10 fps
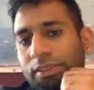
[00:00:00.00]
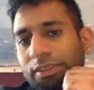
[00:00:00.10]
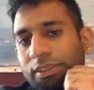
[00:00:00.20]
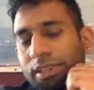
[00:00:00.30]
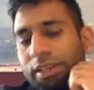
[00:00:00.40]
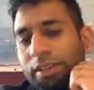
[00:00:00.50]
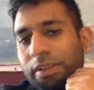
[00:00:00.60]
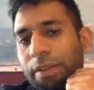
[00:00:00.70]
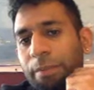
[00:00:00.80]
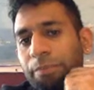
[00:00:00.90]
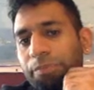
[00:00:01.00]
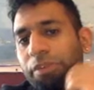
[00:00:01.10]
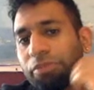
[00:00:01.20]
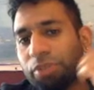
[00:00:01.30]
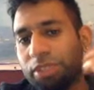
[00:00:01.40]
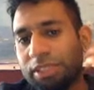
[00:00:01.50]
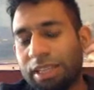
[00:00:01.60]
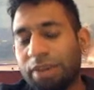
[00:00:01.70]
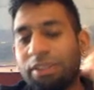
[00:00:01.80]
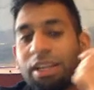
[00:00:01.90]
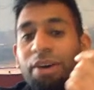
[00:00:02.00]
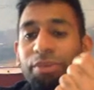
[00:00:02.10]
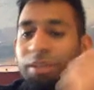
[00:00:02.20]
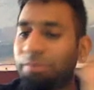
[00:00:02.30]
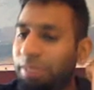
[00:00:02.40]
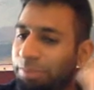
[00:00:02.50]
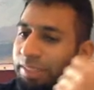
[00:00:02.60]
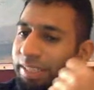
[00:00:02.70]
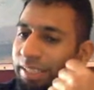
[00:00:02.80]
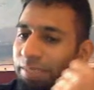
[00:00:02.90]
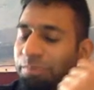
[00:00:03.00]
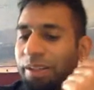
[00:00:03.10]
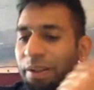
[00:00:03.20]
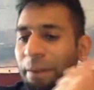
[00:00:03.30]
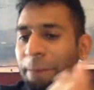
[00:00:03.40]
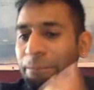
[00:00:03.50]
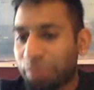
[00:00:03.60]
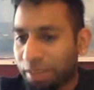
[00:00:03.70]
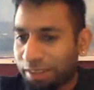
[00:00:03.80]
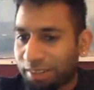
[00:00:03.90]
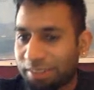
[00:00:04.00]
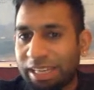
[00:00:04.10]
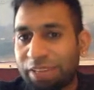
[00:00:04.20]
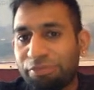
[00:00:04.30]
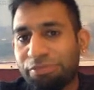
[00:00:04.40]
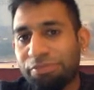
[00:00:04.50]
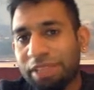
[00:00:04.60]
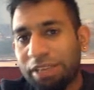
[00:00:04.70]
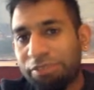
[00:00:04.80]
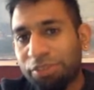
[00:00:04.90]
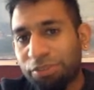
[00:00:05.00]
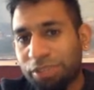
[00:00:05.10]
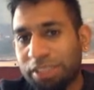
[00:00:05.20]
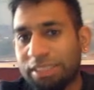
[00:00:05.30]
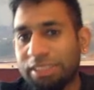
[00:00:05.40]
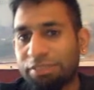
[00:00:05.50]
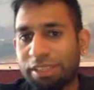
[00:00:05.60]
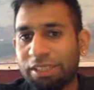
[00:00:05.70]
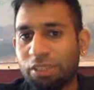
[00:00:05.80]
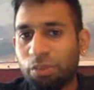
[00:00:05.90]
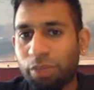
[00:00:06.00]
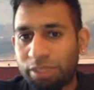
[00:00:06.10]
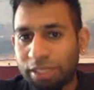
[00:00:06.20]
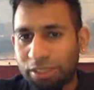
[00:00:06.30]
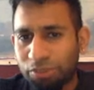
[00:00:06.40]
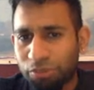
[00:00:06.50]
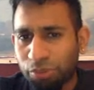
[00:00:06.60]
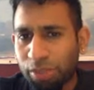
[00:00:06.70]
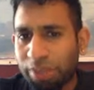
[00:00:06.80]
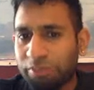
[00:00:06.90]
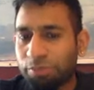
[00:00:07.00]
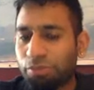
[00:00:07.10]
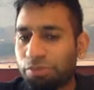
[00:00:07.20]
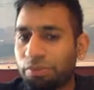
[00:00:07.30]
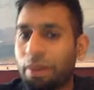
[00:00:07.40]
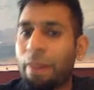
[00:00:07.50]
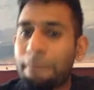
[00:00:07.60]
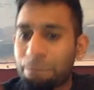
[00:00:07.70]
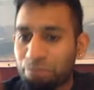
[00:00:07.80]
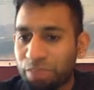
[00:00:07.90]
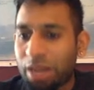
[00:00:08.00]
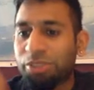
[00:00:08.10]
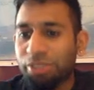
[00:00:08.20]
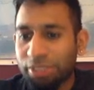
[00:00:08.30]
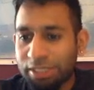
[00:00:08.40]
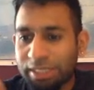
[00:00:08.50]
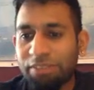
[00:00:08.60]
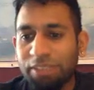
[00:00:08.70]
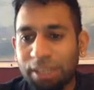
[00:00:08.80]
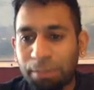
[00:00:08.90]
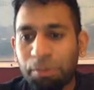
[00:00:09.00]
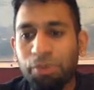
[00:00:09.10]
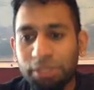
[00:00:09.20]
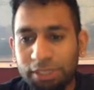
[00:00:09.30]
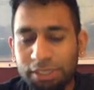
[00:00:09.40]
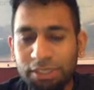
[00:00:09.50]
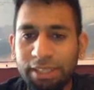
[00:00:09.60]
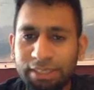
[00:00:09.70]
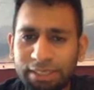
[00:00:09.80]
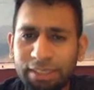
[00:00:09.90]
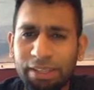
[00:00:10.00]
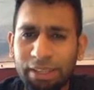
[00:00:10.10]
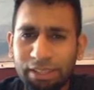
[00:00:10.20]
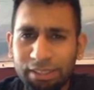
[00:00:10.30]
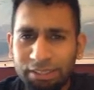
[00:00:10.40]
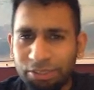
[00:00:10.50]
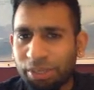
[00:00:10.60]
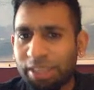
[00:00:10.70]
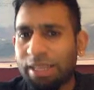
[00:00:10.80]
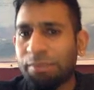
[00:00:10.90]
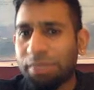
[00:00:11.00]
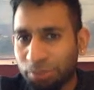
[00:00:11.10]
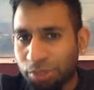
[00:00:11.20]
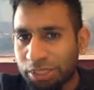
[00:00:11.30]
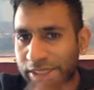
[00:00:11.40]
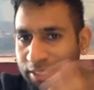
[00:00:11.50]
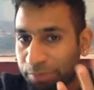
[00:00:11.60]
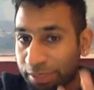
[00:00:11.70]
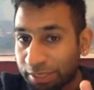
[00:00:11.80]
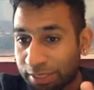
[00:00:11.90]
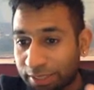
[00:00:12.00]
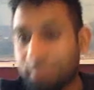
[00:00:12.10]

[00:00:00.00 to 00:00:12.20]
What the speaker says: Yeah. But of course, now it makes me think, if the rook is defending the queen, then the rook will have to move. Now I'm starting to think of the components, right? So, okay, that means the rook needs to be there.